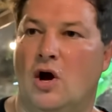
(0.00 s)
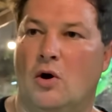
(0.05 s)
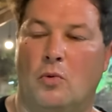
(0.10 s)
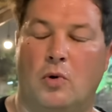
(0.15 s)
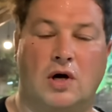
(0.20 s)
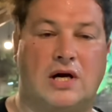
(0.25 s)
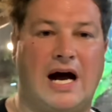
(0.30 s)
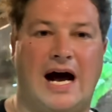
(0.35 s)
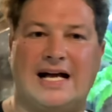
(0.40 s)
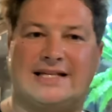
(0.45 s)

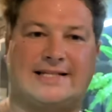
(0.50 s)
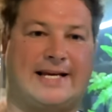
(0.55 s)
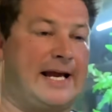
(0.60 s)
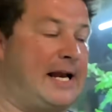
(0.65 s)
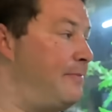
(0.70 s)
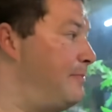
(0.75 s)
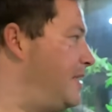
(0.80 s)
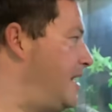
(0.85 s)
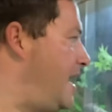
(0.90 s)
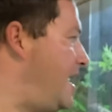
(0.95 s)
Well, guys, can
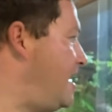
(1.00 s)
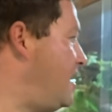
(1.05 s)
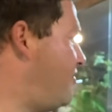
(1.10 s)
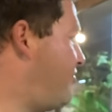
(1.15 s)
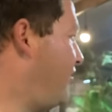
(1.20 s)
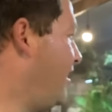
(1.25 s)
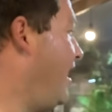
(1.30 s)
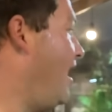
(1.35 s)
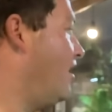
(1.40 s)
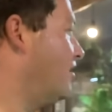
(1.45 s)
it be
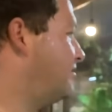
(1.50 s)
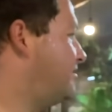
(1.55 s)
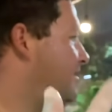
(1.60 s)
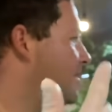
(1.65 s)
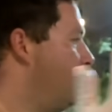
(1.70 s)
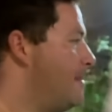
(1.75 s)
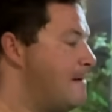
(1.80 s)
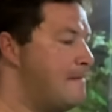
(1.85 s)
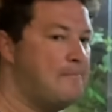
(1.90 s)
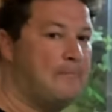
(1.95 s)
anything else
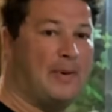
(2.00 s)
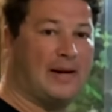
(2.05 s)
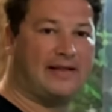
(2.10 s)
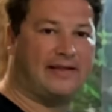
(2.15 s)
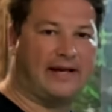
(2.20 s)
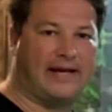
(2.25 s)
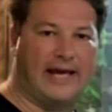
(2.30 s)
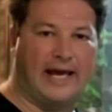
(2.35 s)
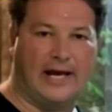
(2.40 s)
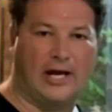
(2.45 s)
but
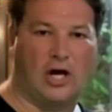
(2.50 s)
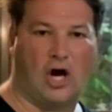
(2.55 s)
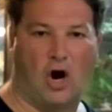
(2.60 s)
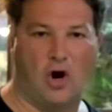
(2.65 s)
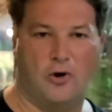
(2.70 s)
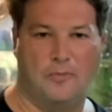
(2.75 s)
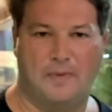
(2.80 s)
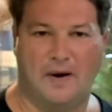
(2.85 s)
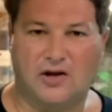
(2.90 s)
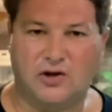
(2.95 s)
the King
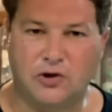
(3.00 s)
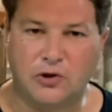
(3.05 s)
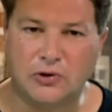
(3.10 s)
Cobra?